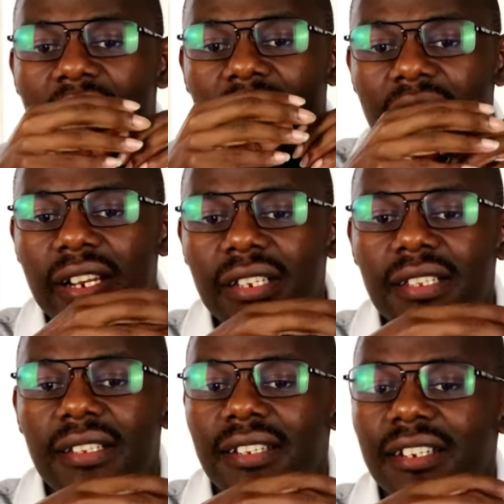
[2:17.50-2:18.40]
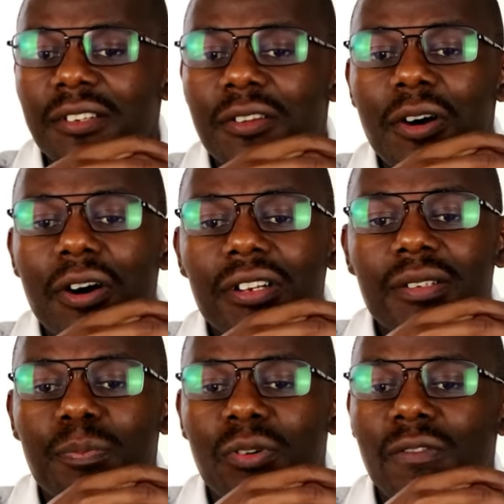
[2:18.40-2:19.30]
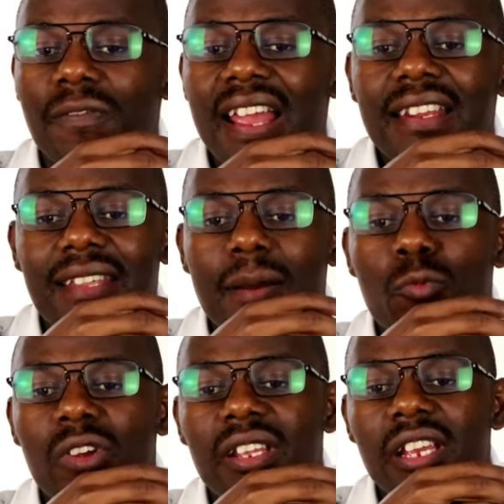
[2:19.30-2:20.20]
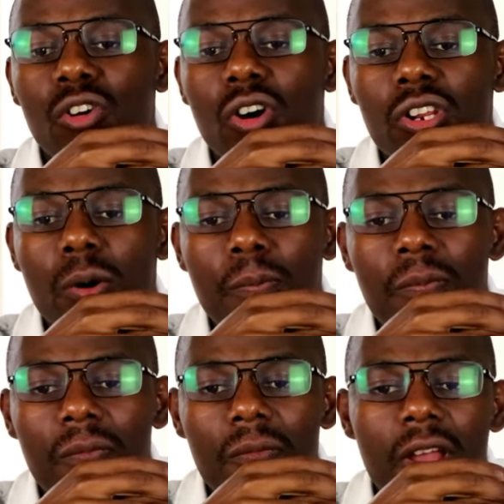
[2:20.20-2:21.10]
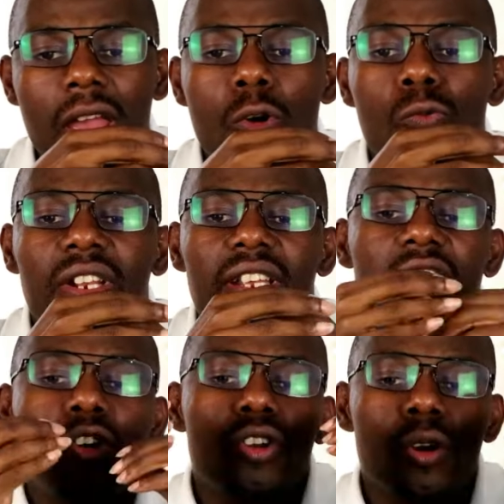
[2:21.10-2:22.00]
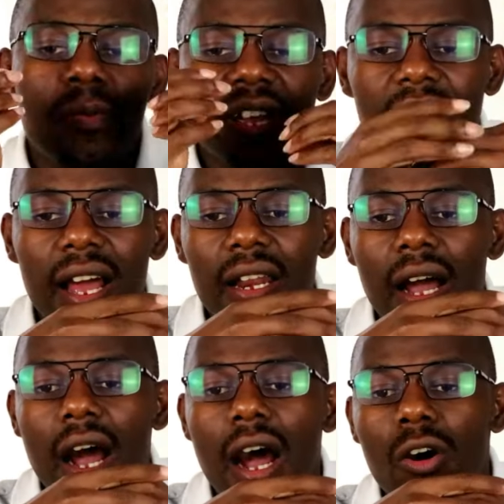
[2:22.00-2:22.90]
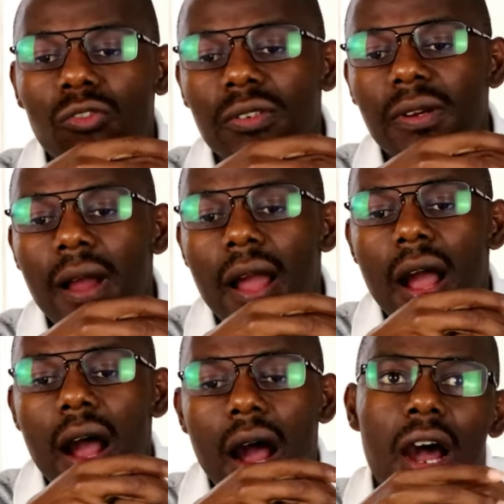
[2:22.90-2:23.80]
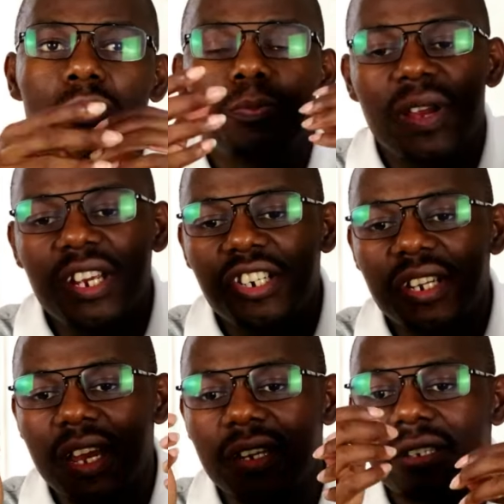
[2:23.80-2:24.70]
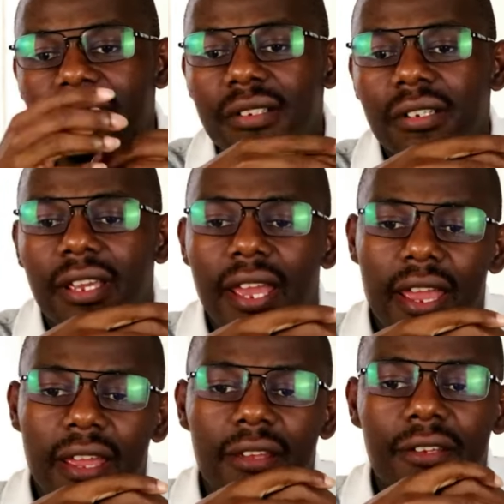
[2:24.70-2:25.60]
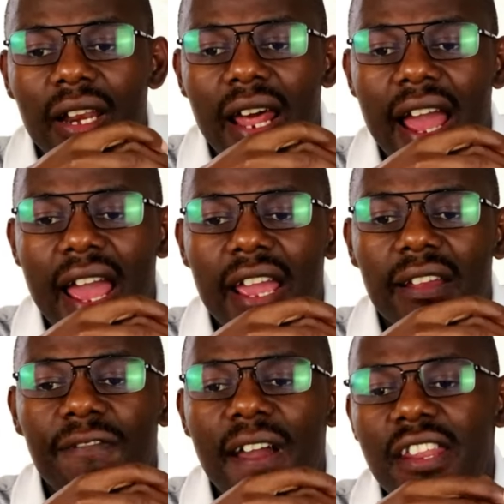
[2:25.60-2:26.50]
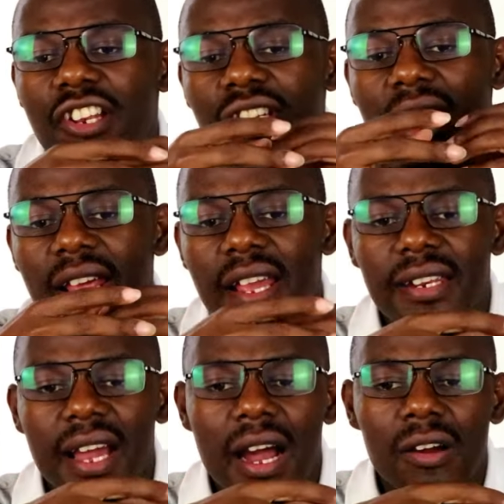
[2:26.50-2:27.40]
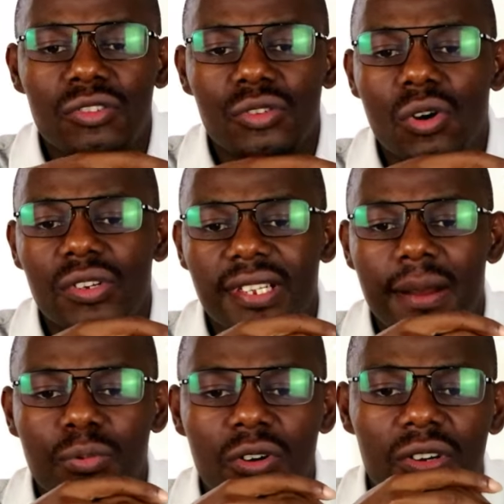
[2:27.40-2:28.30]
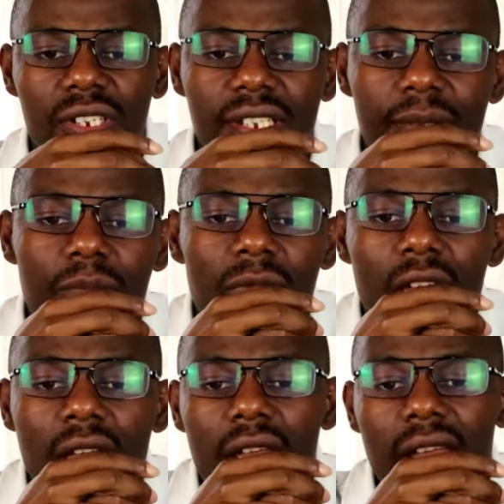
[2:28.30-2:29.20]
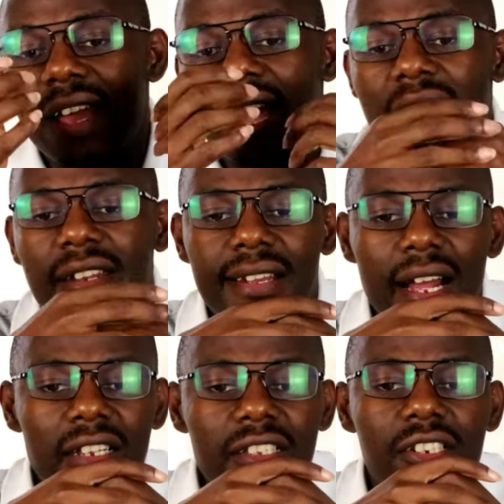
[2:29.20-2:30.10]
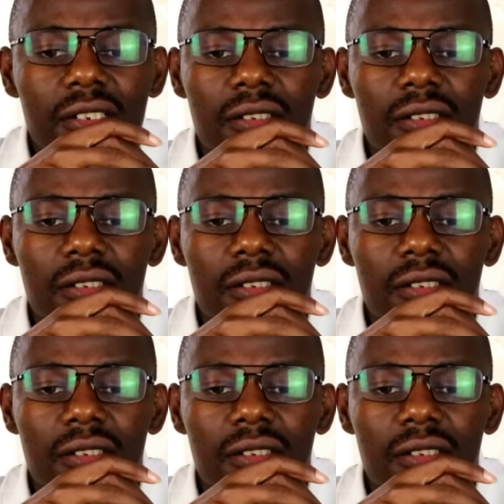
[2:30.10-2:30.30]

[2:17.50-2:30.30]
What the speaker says: Parents did not provide them with economical outpatient care, like financial handouts or supports. Their adult